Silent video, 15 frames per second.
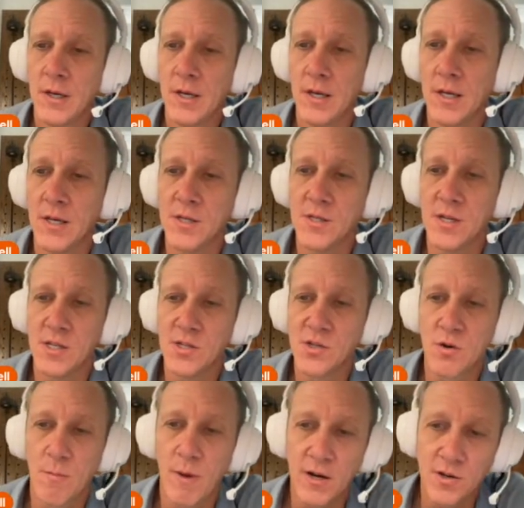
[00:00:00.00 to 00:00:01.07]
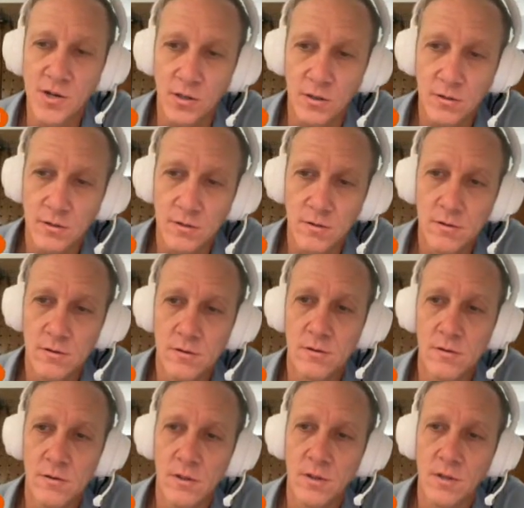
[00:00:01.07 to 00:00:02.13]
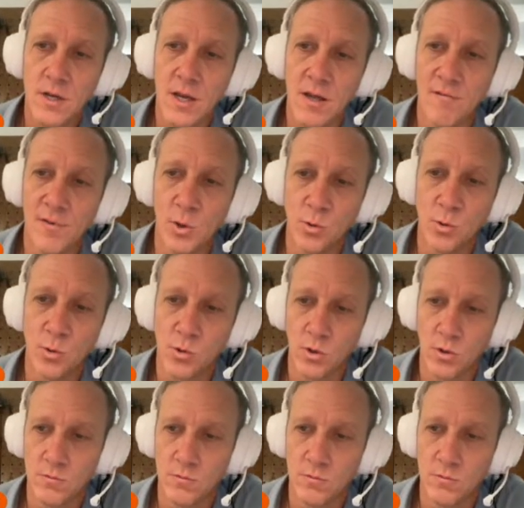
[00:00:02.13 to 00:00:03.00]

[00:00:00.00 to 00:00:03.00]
is instrumental and vocal.